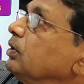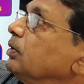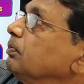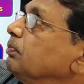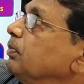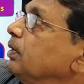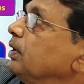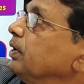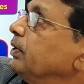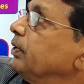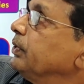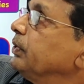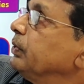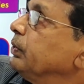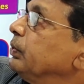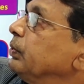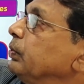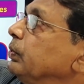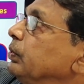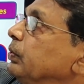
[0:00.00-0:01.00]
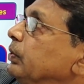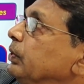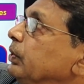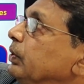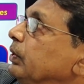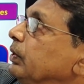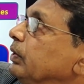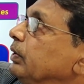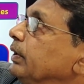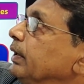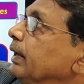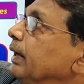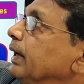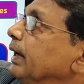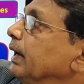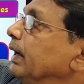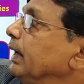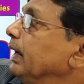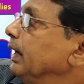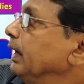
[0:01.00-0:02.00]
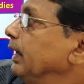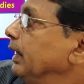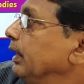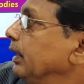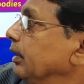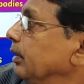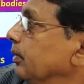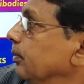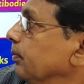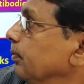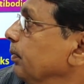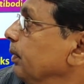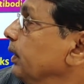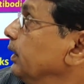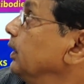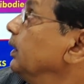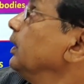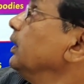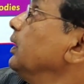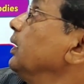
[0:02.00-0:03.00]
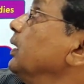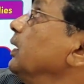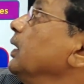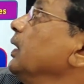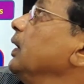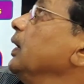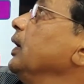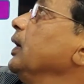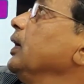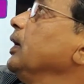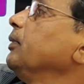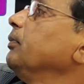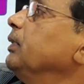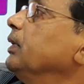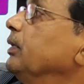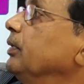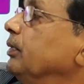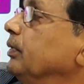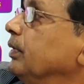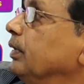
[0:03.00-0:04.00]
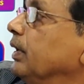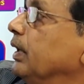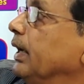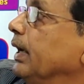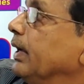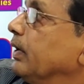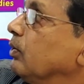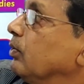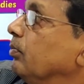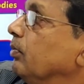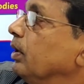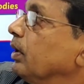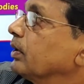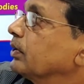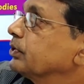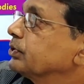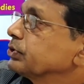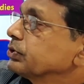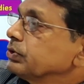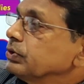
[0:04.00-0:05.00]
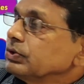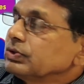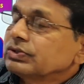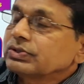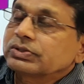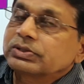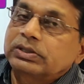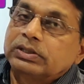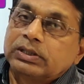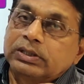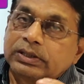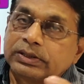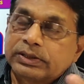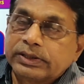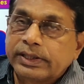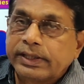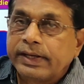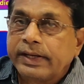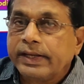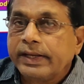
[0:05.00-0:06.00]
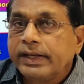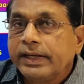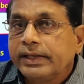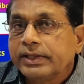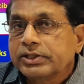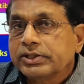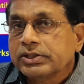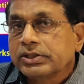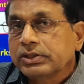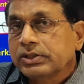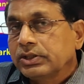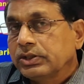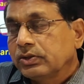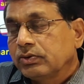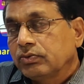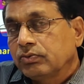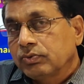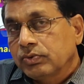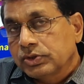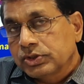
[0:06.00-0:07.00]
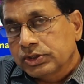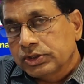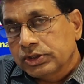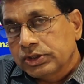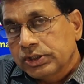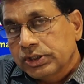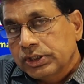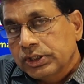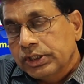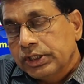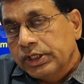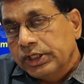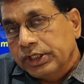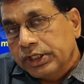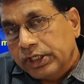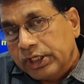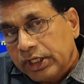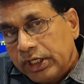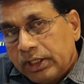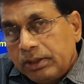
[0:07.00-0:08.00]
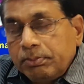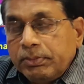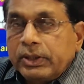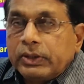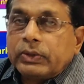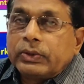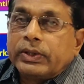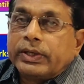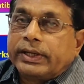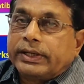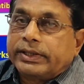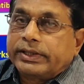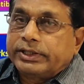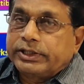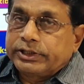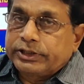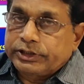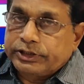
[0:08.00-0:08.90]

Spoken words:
the blood to A, B, AB. Arrow mark shows the direction in which it can be donated.